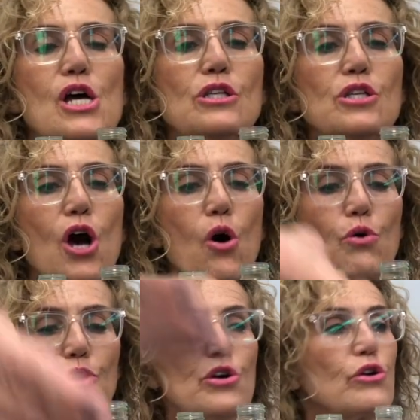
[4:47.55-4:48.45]
so
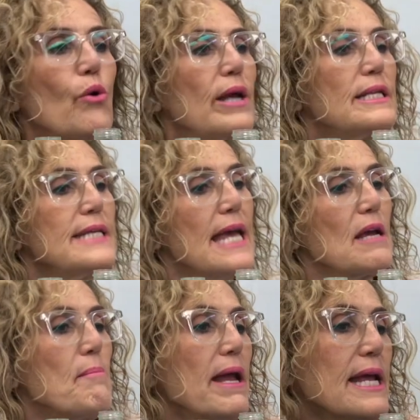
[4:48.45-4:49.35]
you're going to take
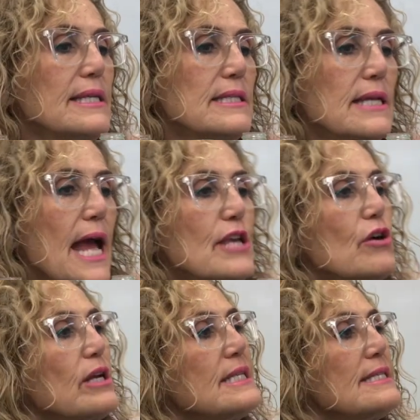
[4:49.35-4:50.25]
a minute and you're
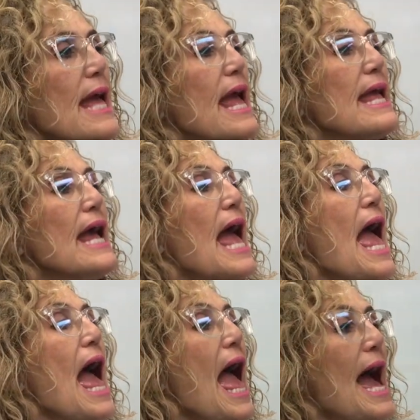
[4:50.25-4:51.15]
going to say,
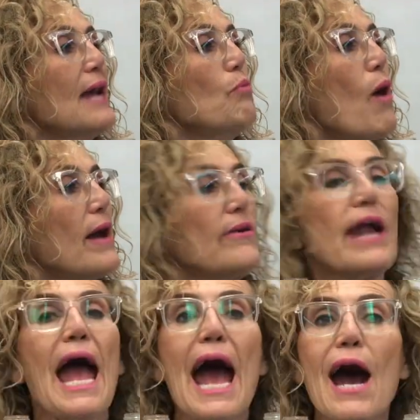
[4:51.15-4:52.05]
add water.
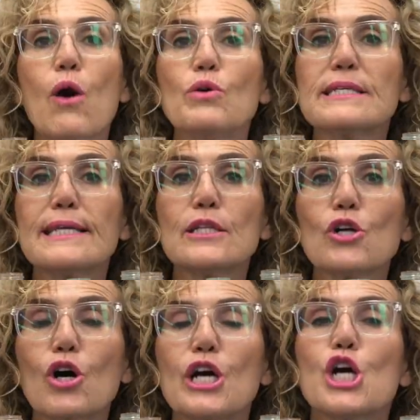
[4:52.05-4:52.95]
How does it
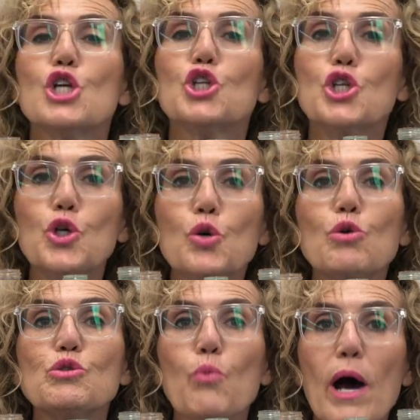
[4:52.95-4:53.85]
look?
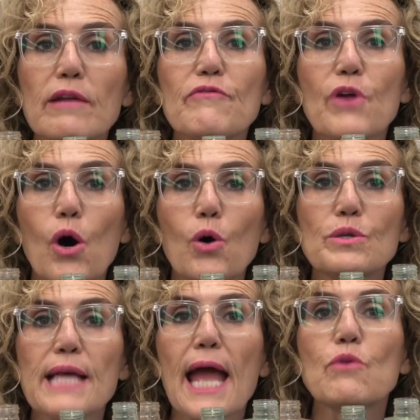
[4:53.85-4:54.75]
Choose one of
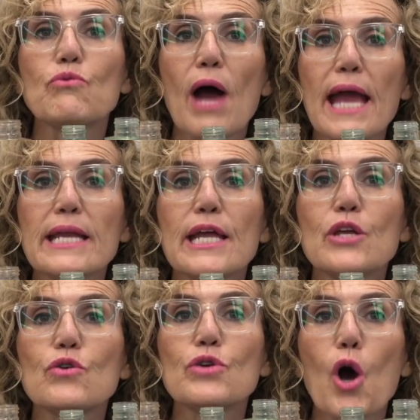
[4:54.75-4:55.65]
those and write
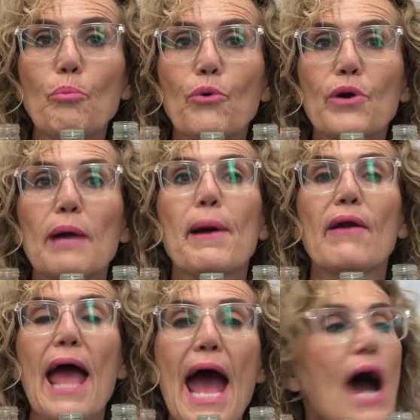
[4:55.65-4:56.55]
in your notebook
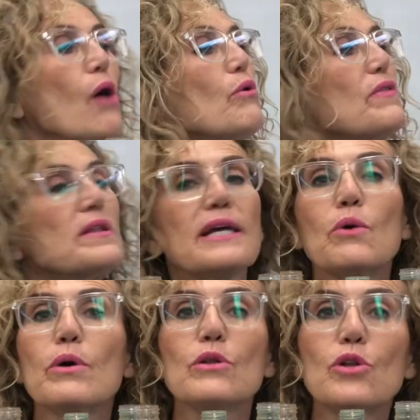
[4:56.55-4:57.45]
about how the liquid